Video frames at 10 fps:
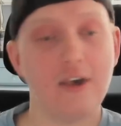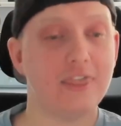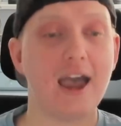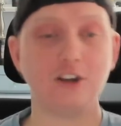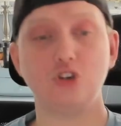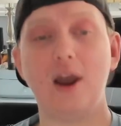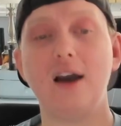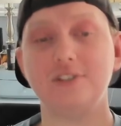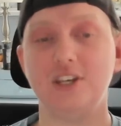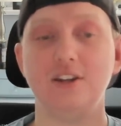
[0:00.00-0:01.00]
that
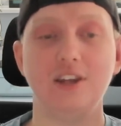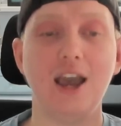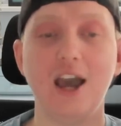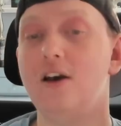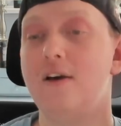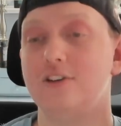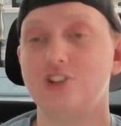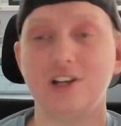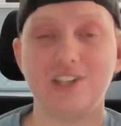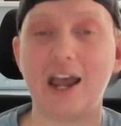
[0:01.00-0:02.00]
Travis Etienne
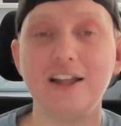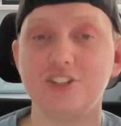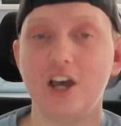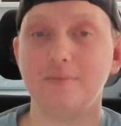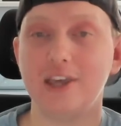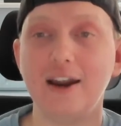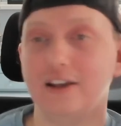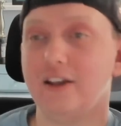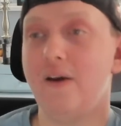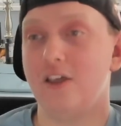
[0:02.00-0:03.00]
just ends up
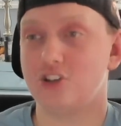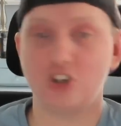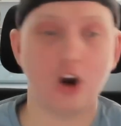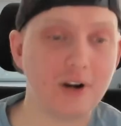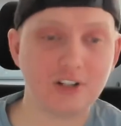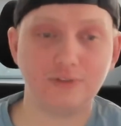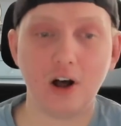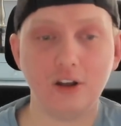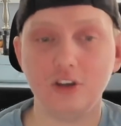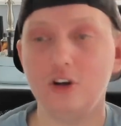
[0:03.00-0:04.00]
getting so much
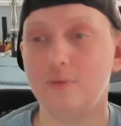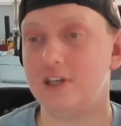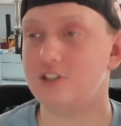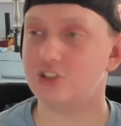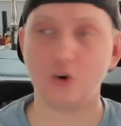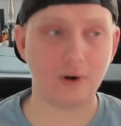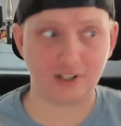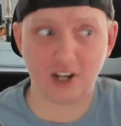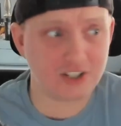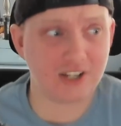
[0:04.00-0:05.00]
volume, he's scoring
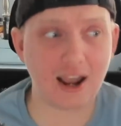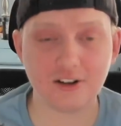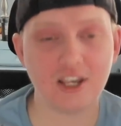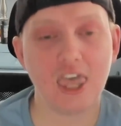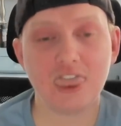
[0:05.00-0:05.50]
touchdowns,